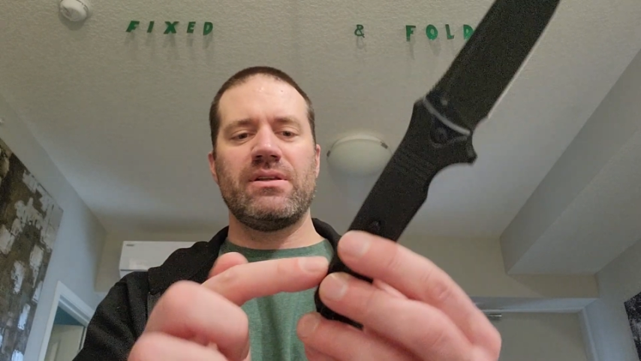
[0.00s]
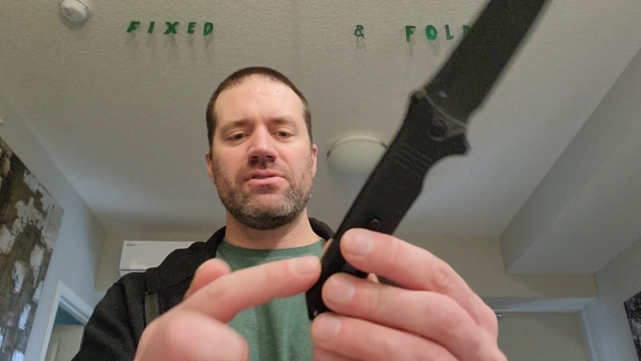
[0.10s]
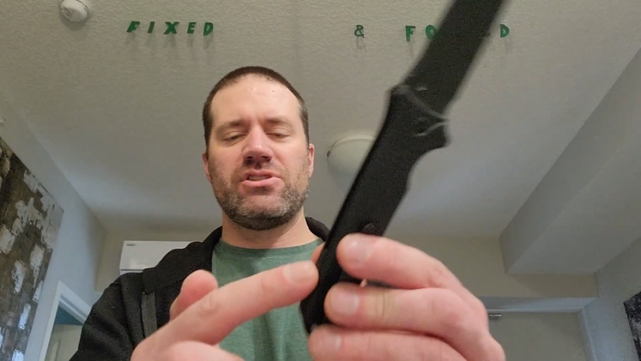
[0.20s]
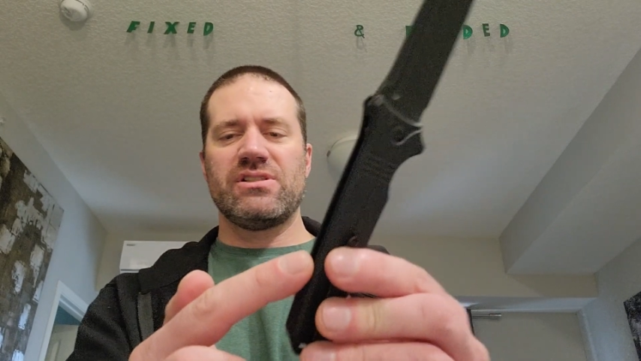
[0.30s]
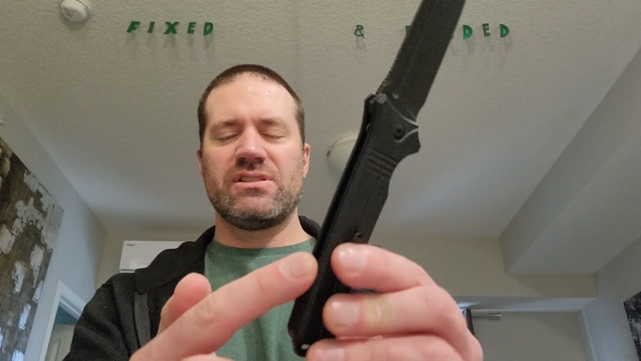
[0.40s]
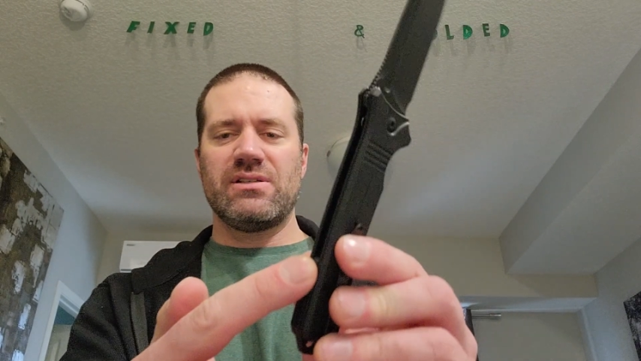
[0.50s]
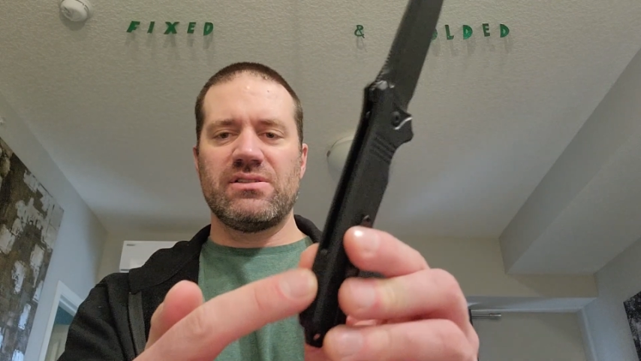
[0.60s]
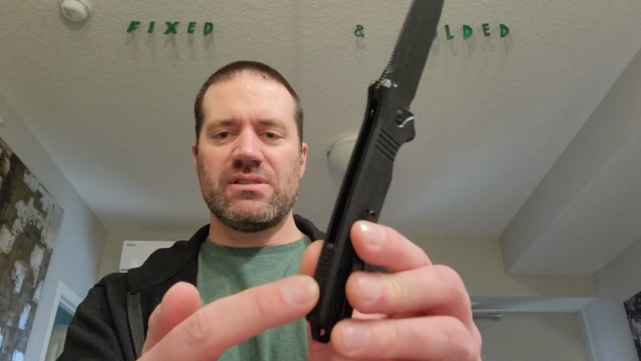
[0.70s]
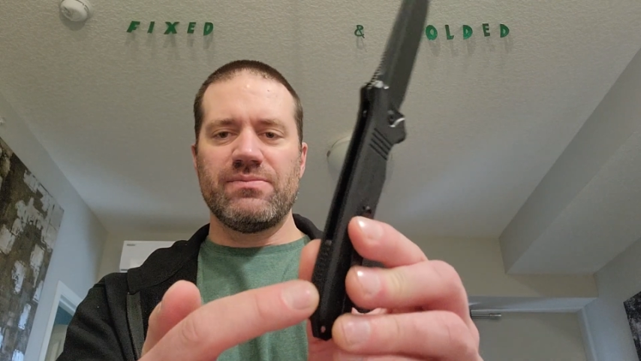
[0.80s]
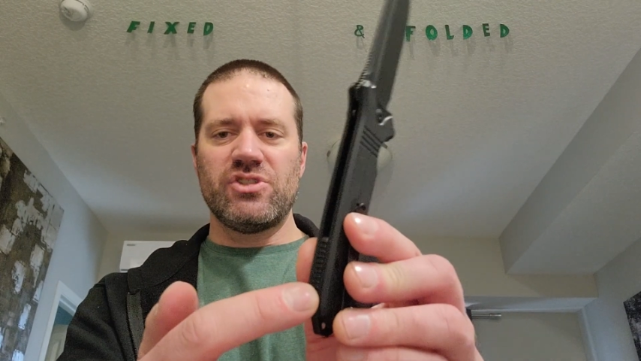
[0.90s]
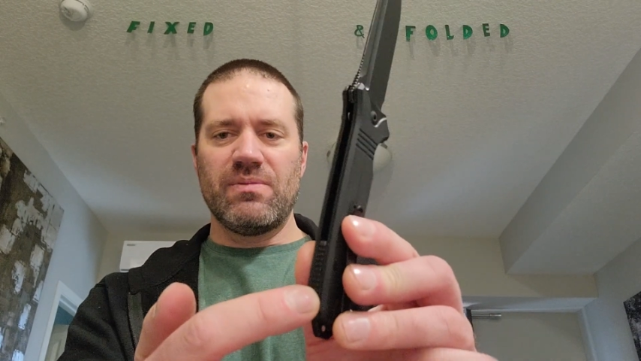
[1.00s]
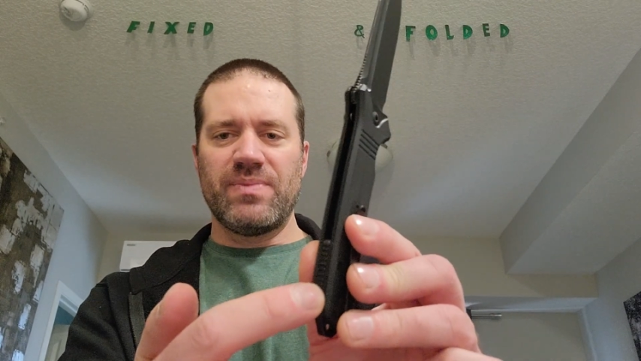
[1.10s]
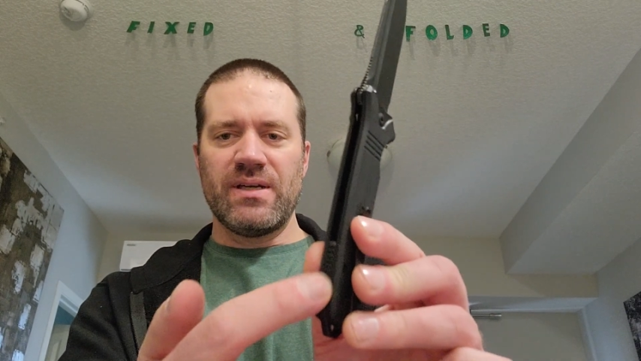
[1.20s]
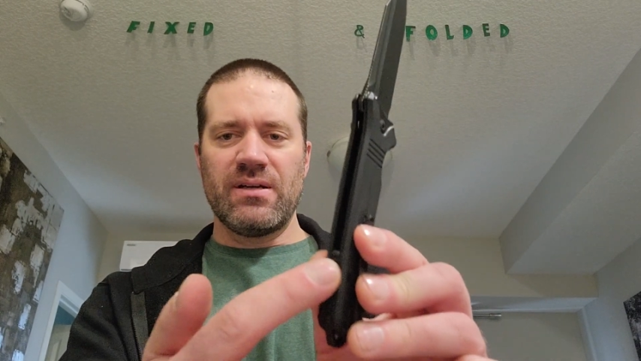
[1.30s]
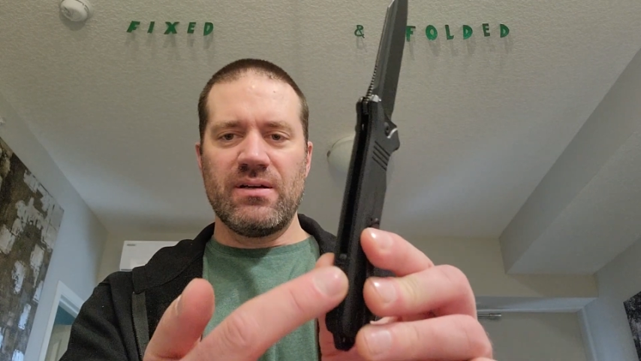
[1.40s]
There's just some
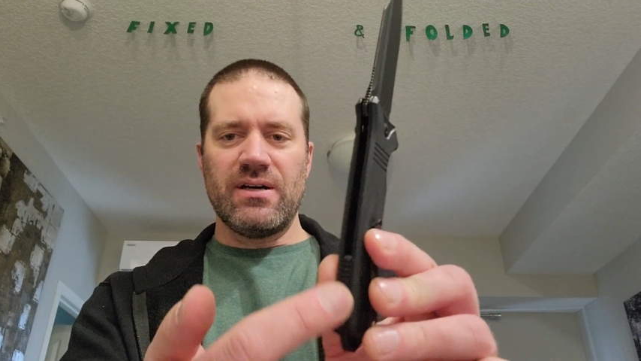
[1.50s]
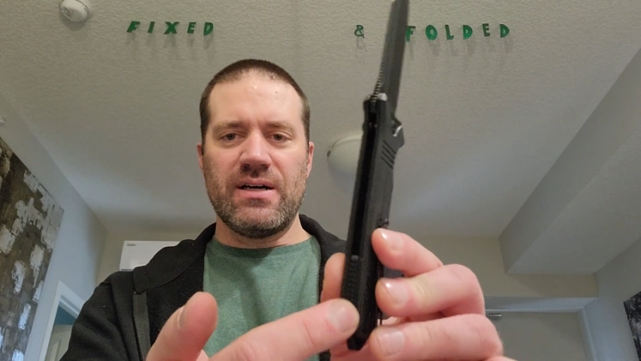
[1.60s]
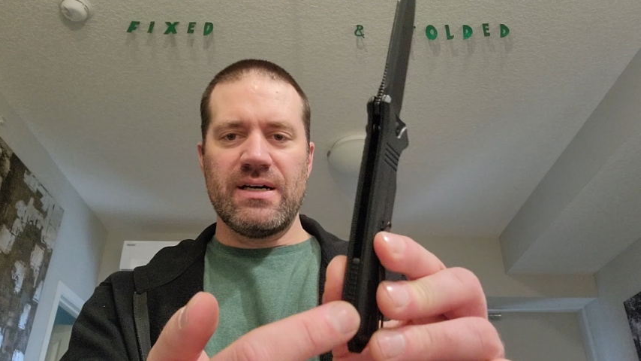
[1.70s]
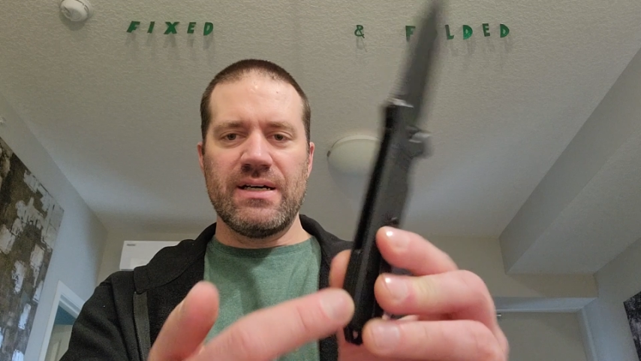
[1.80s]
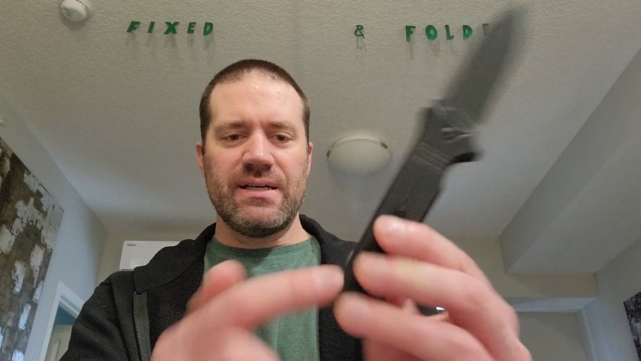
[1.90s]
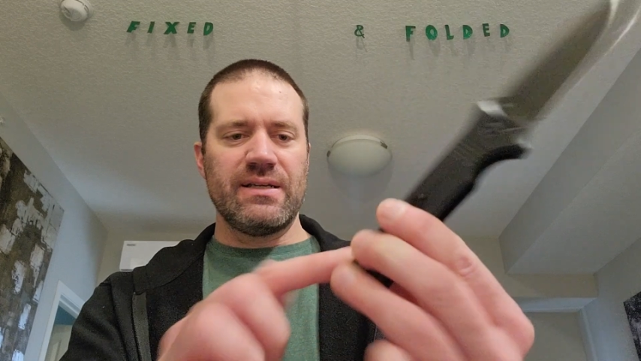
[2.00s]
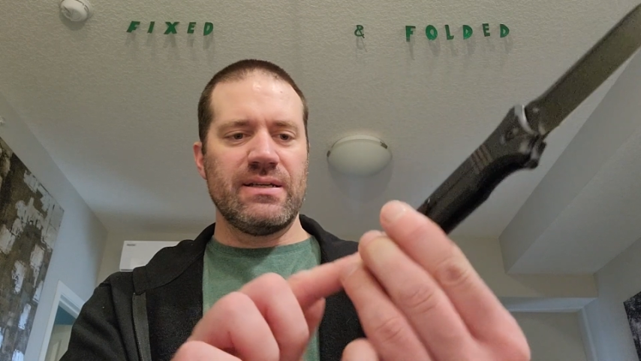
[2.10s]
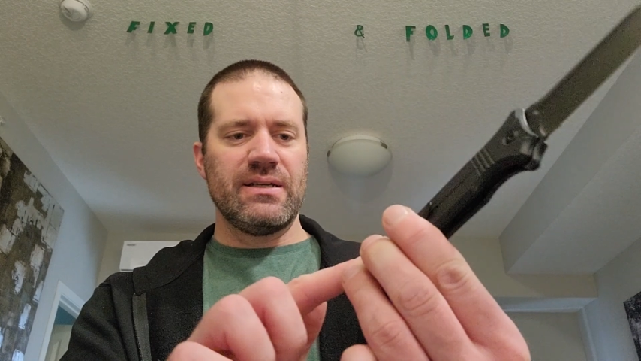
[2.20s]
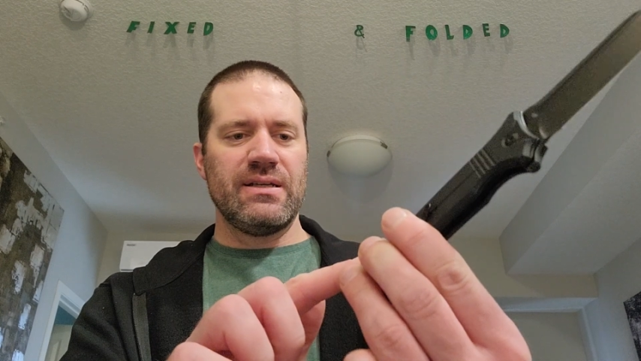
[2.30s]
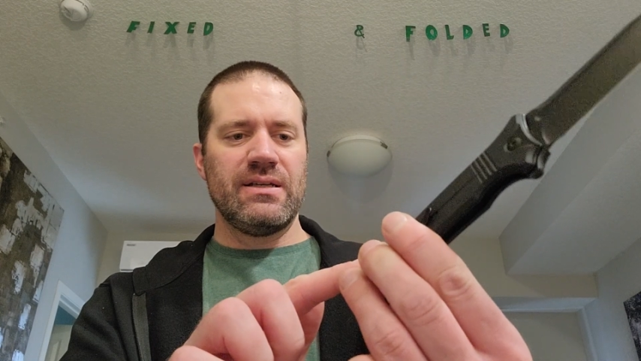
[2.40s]
jimping on